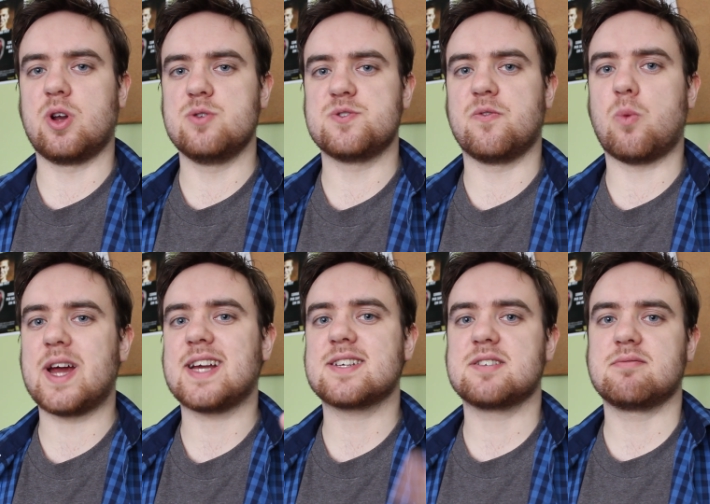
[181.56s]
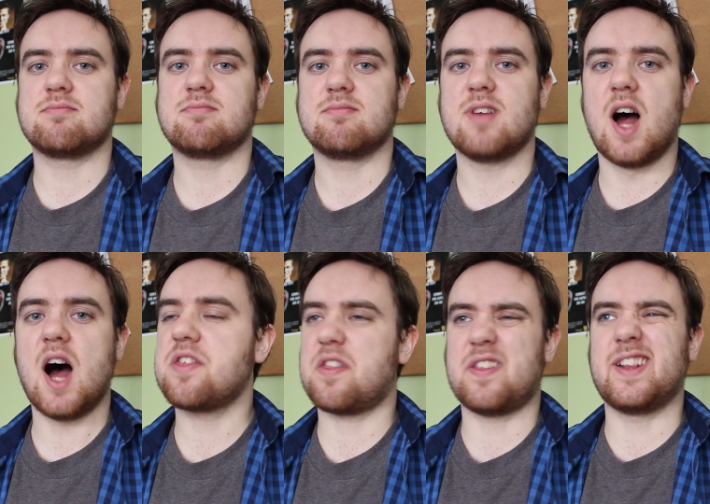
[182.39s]
on loads of weight.
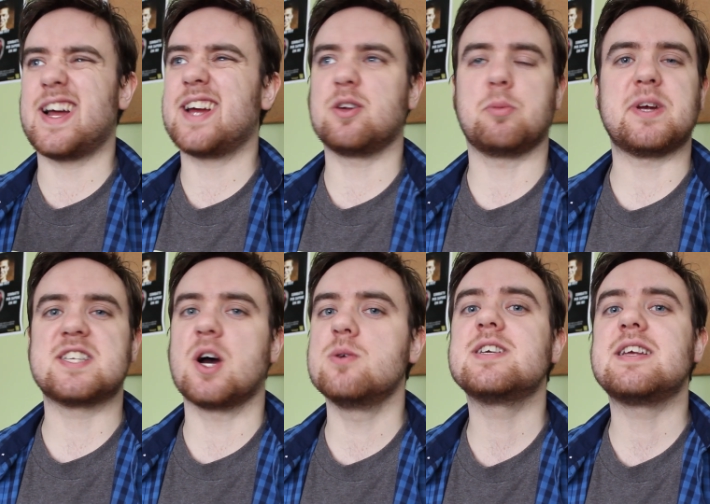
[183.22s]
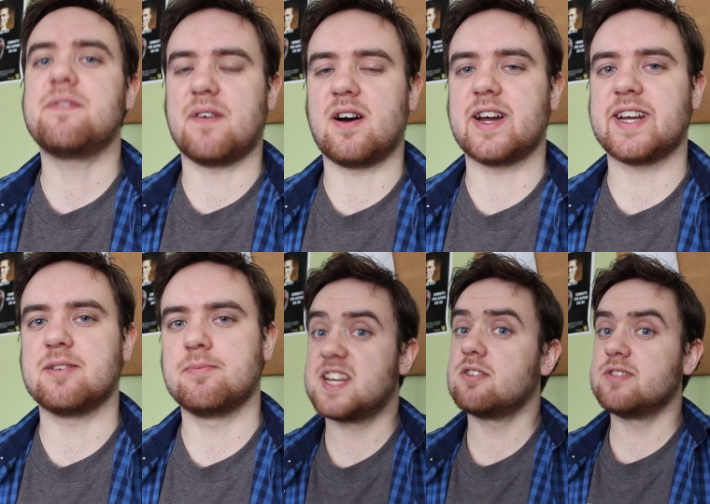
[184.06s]
Other than that, you'll be totally fine.
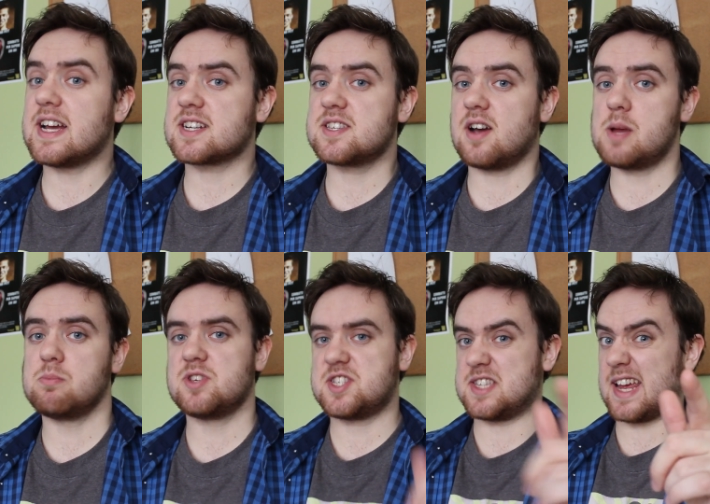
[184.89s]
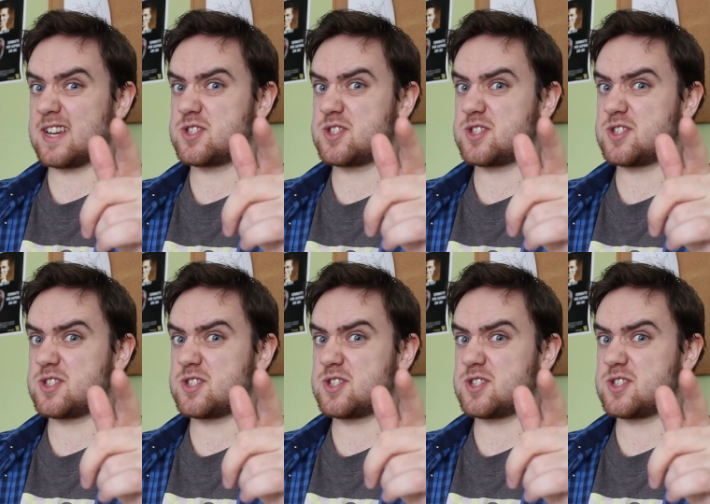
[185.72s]
Till next time, stay